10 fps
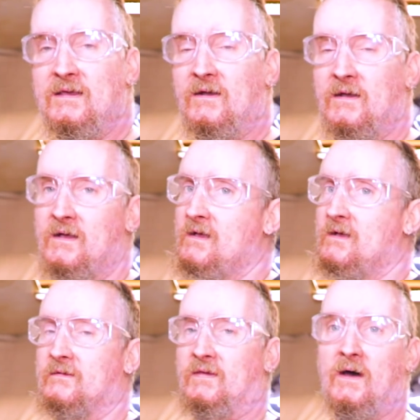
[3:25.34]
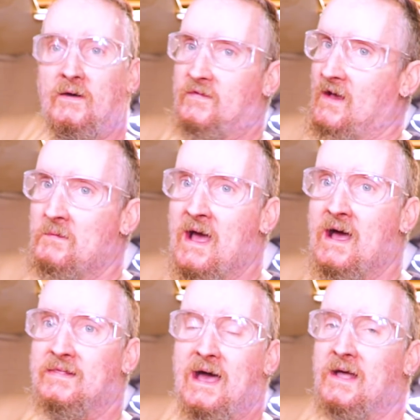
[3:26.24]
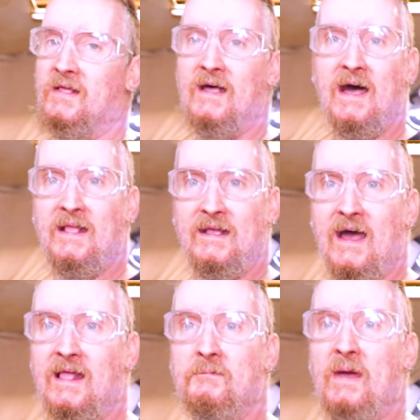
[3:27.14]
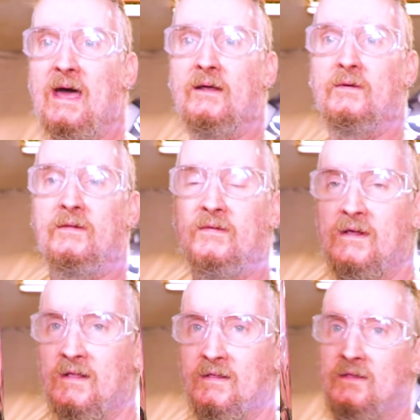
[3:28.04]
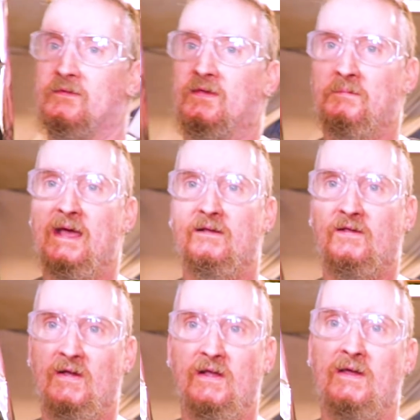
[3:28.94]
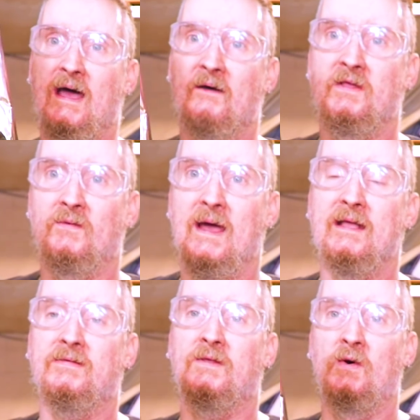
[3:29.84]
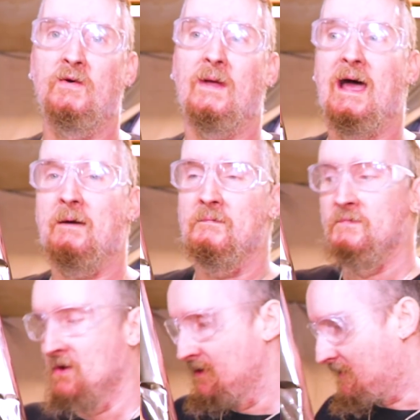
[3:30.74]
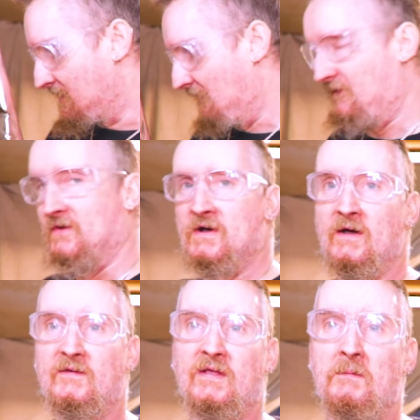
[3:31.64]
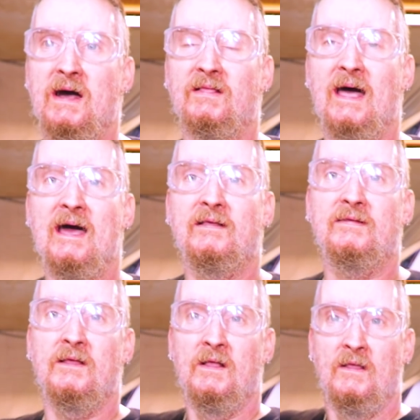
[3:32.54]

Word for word: here. So somehow down the line, I got it backwards. So make sure you have the right tool wrap, because if you noticed on my last